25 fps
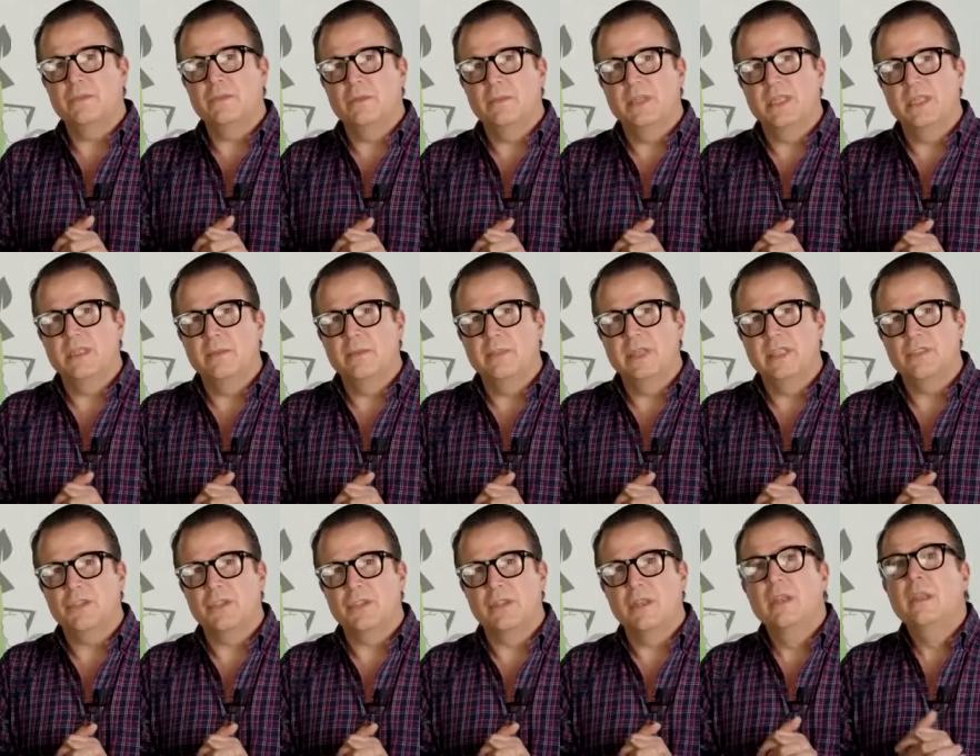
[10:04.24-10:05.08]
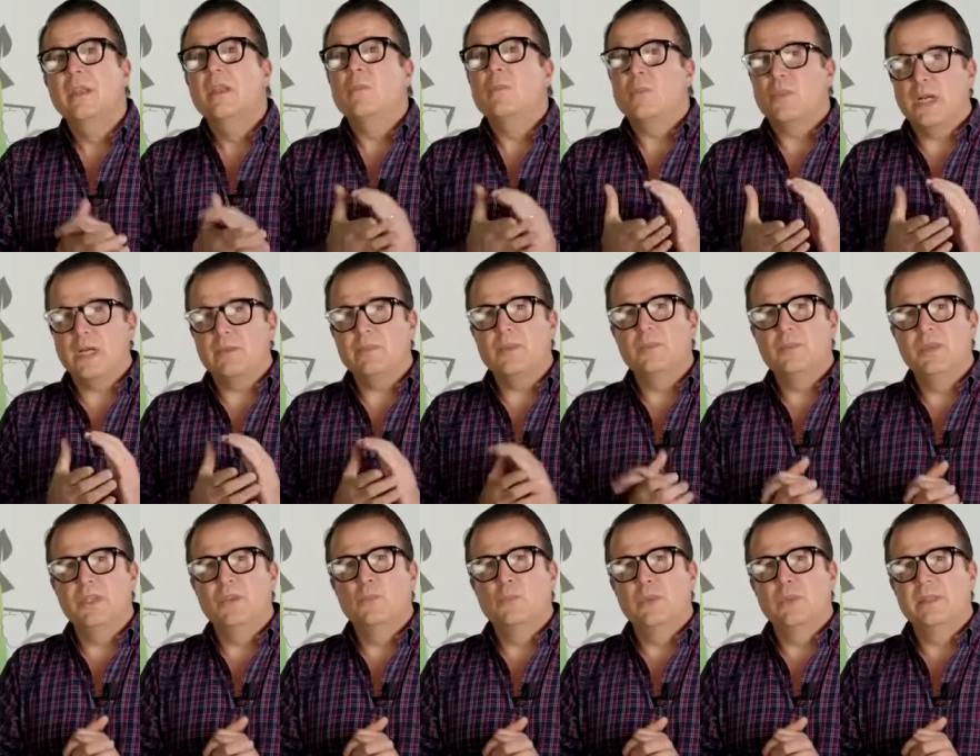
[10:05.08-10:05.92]
foam that you mentioned,
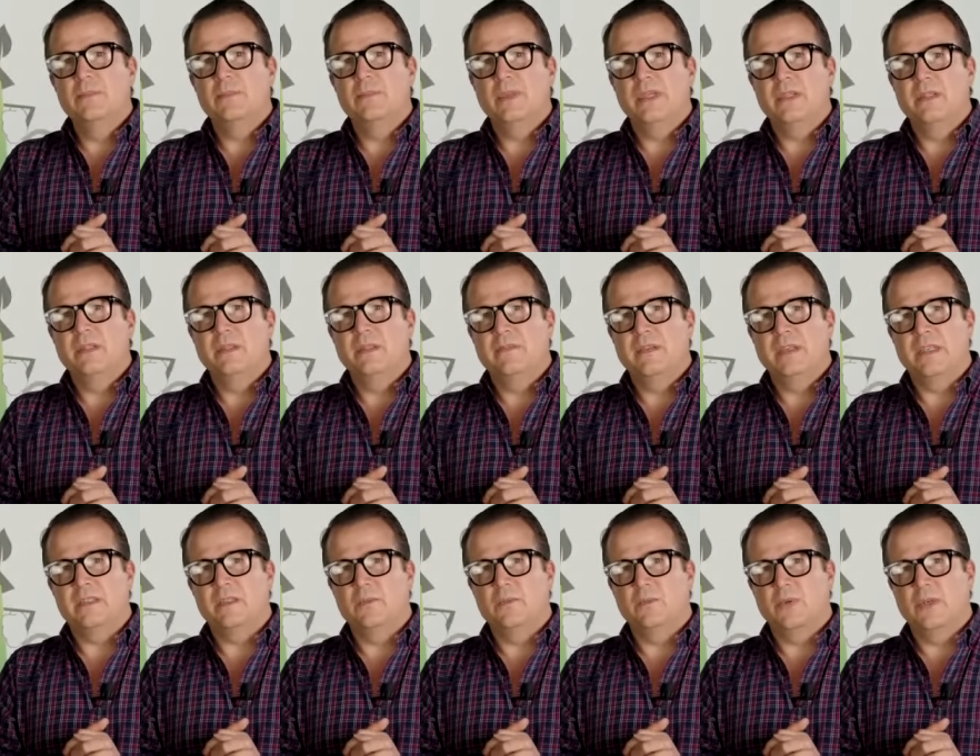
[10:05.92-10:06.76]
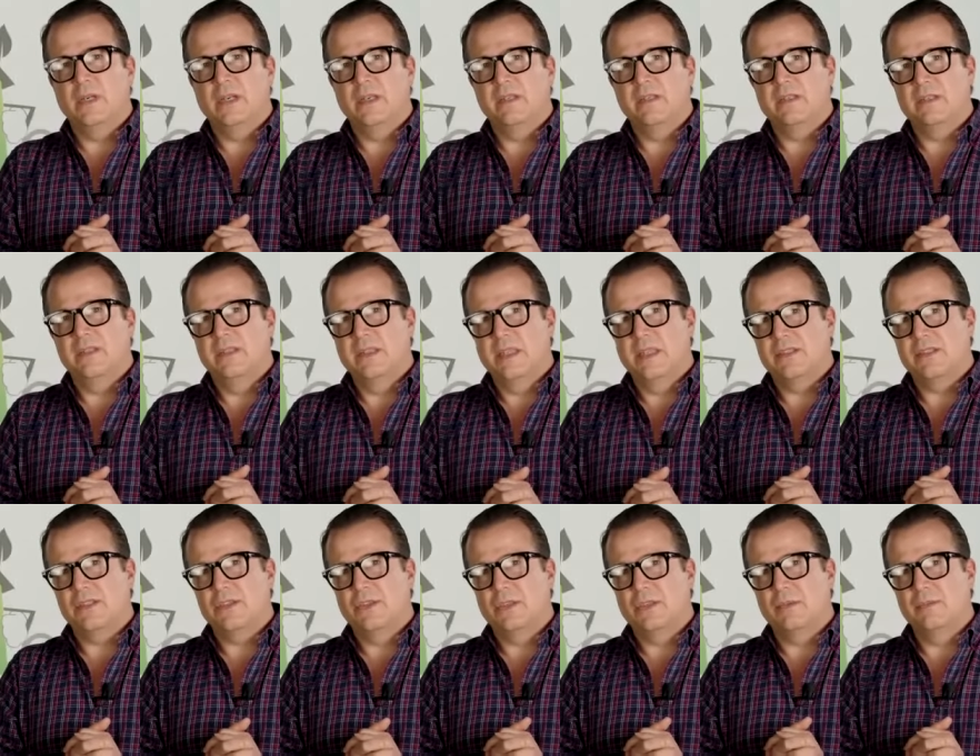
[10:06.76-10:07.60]
probably wouldn't be an effective product in that
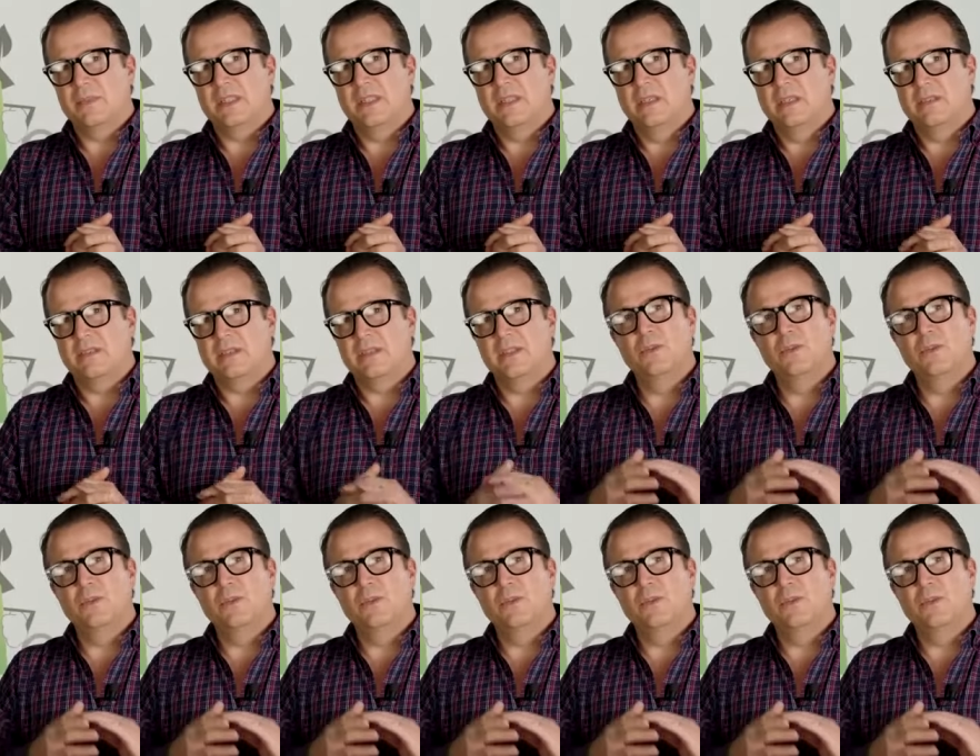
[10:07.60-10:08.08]
circumstance.